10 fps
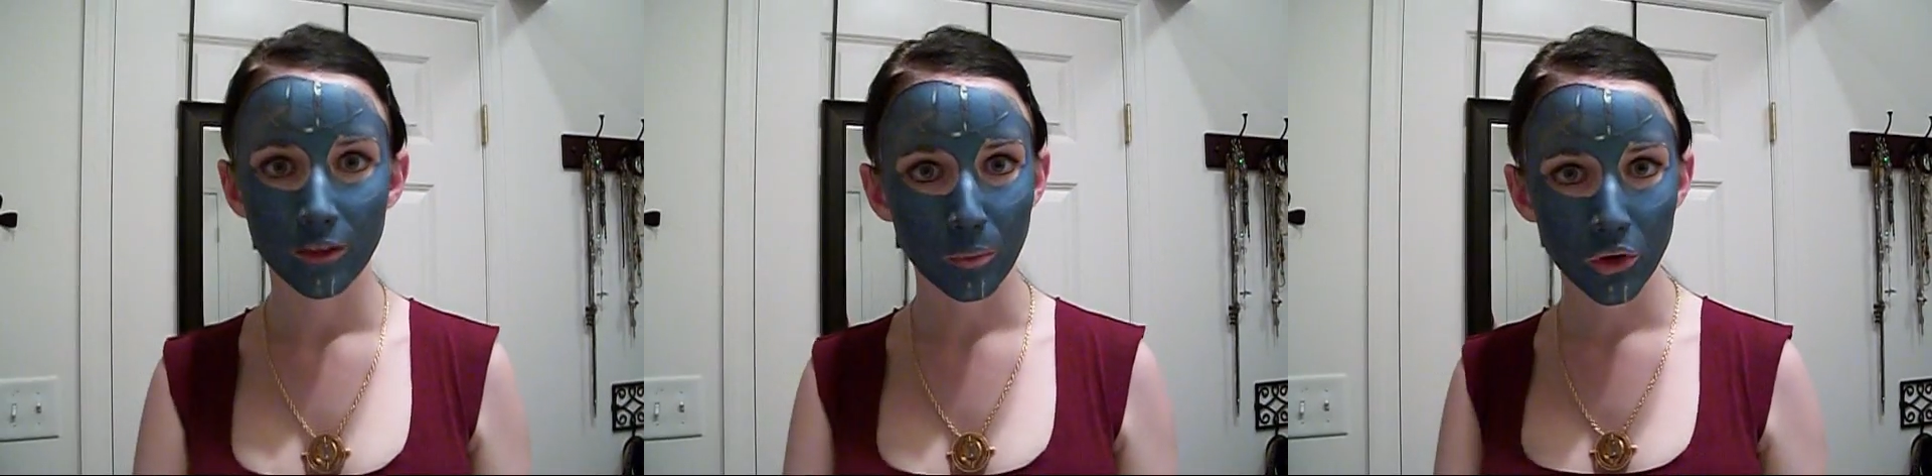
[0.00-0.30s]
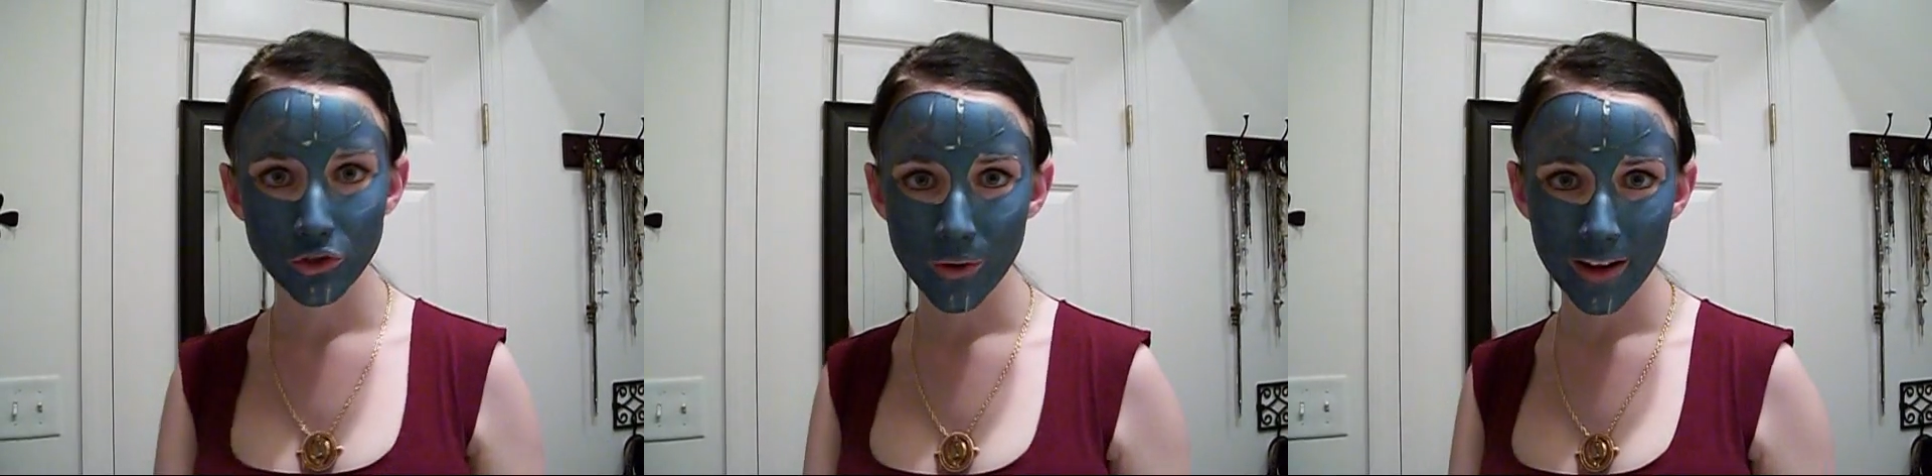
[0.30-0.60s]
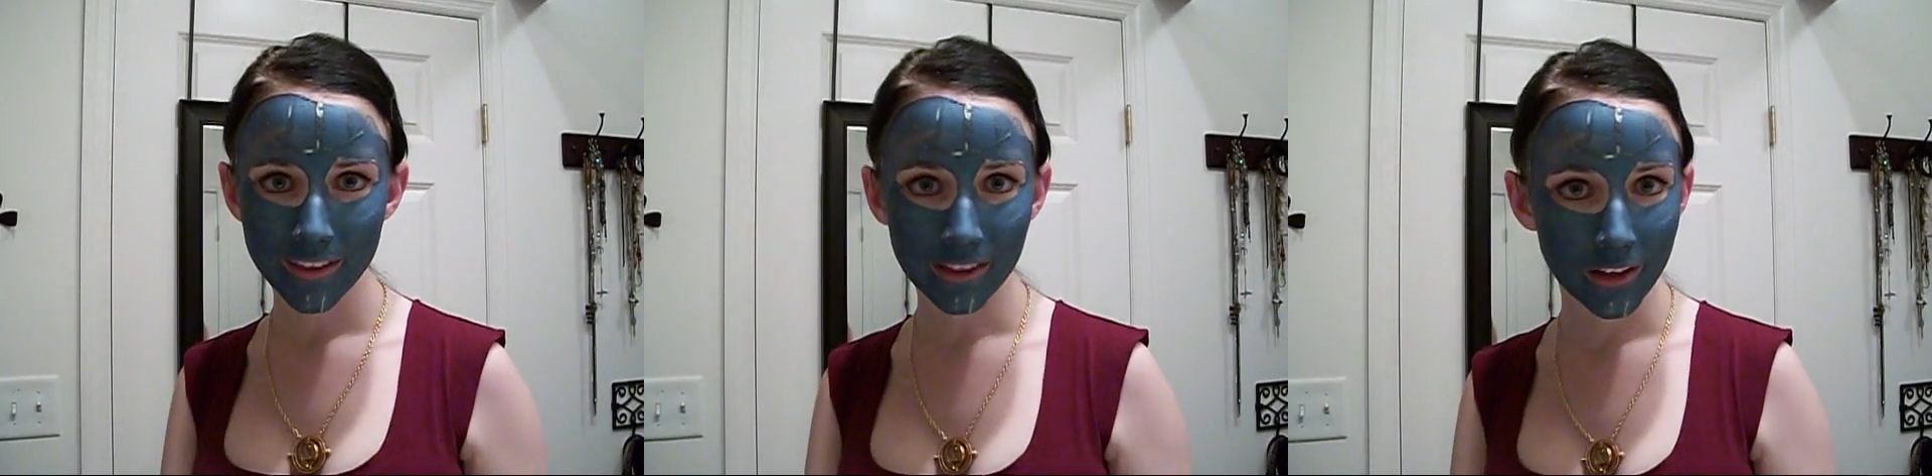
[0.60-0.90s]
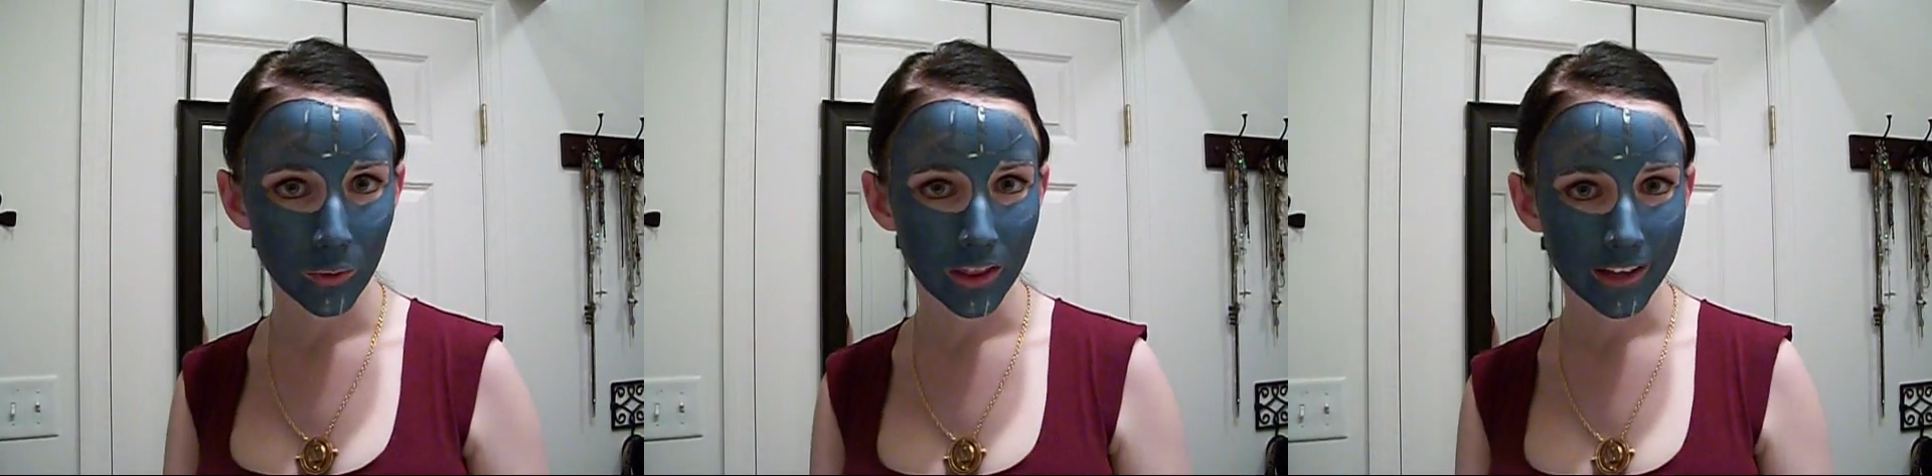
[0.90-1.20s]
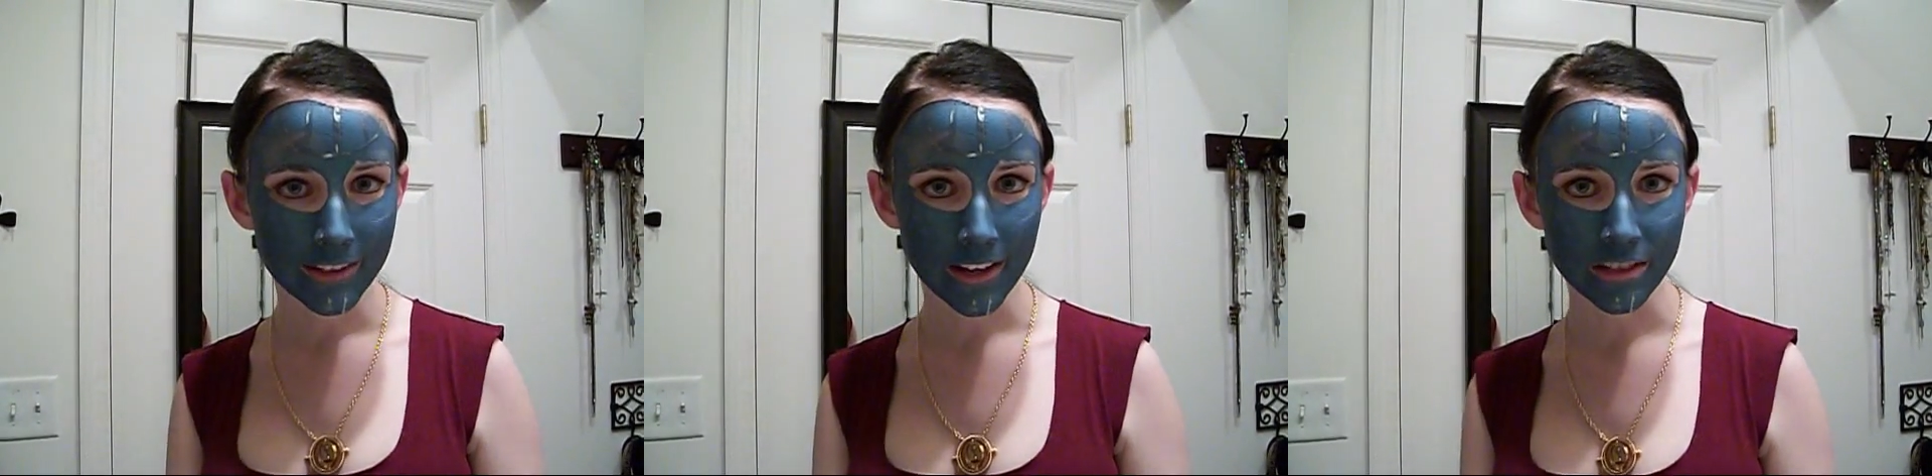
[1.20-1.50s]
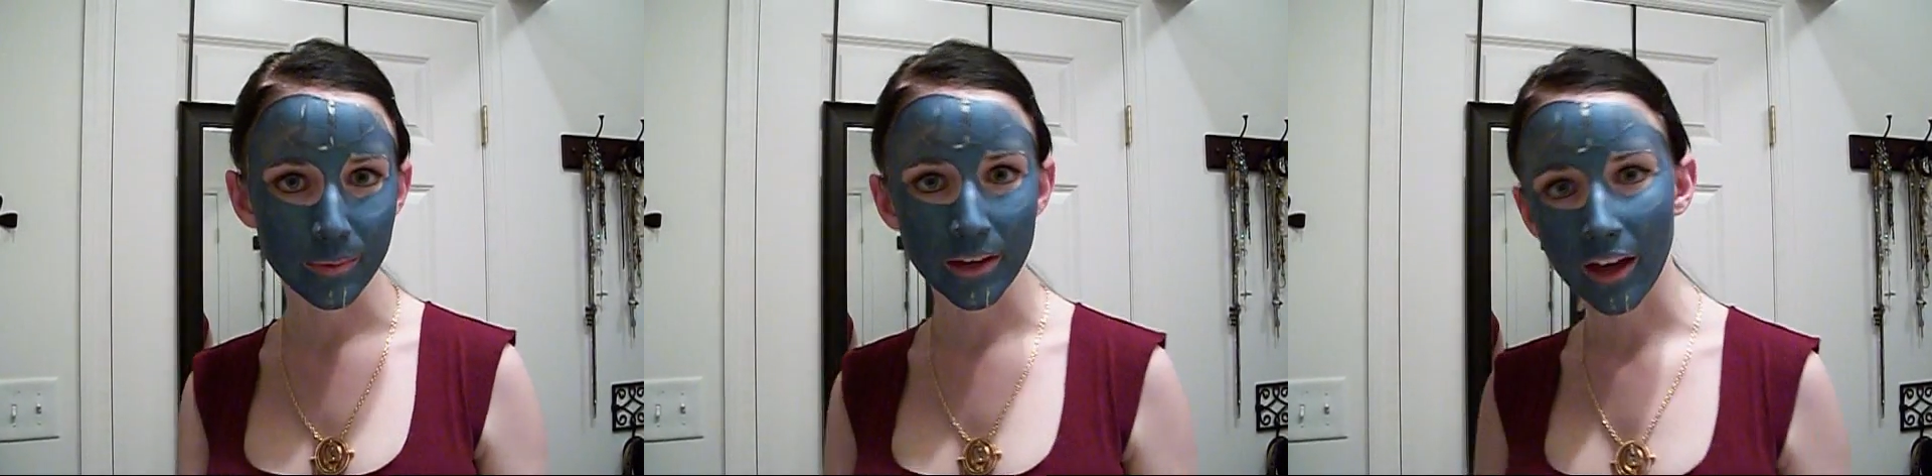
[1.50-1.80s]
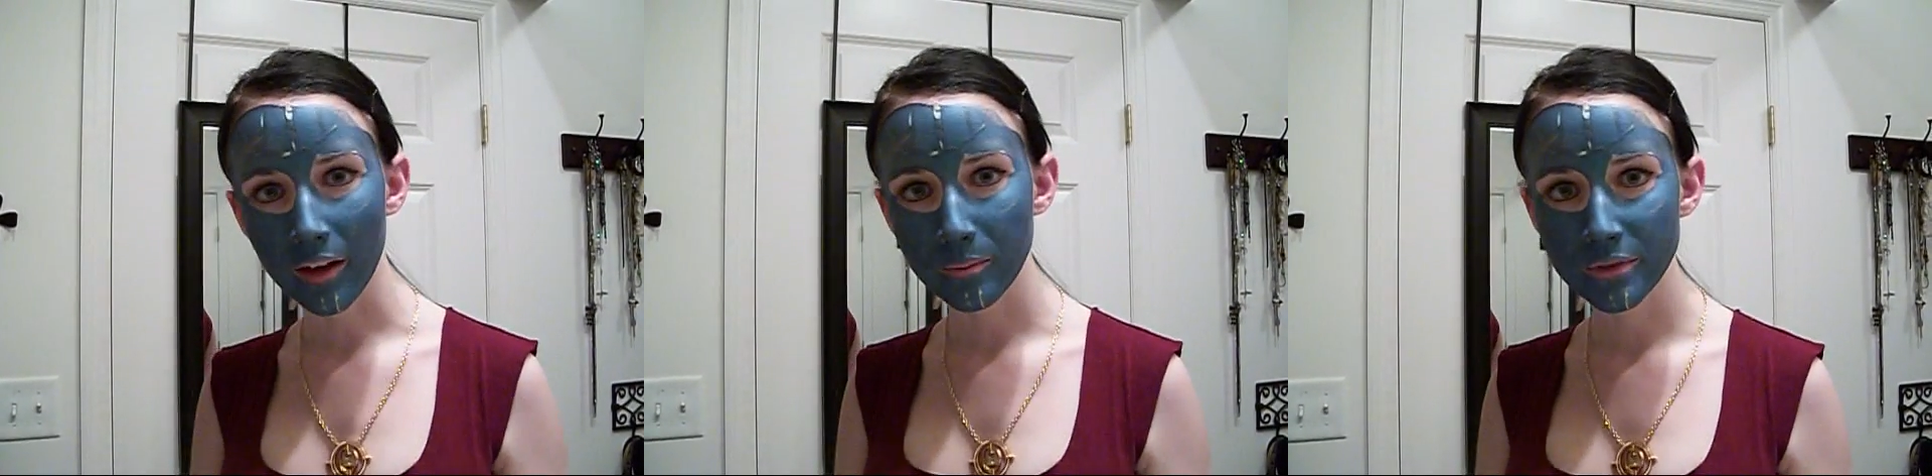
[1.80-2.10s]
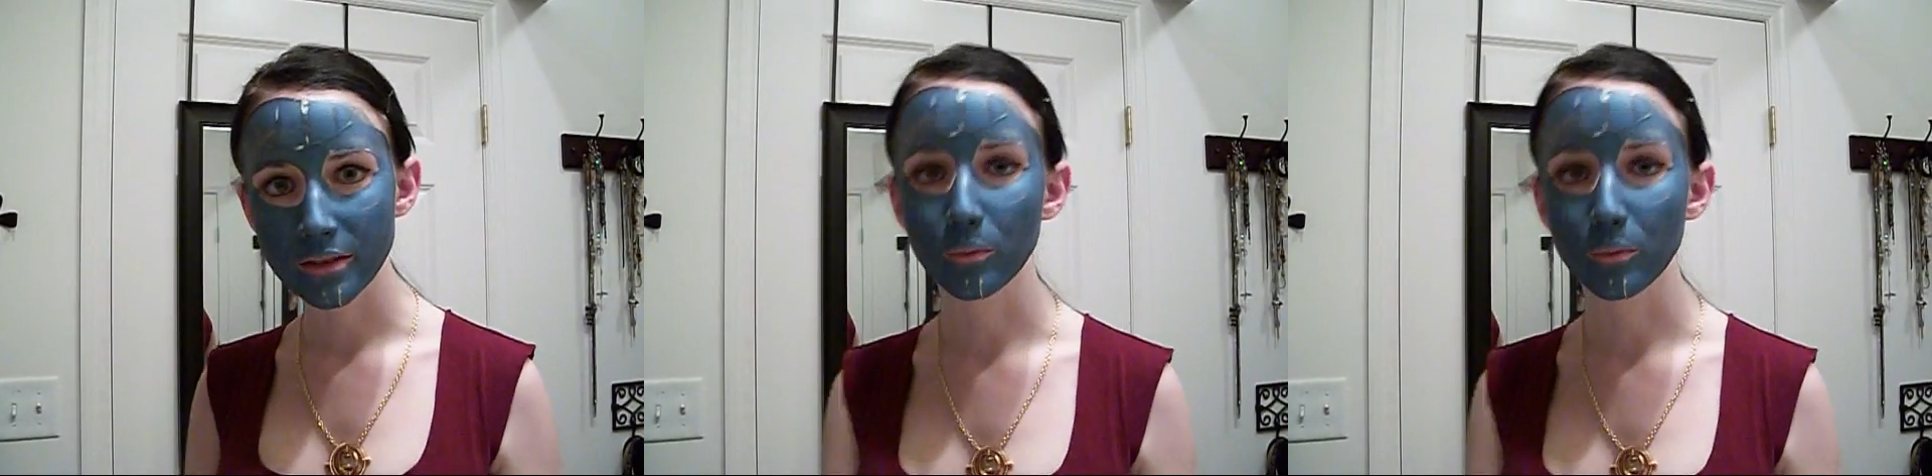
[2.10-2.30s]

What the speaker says: The more dry the liquid latex becomes,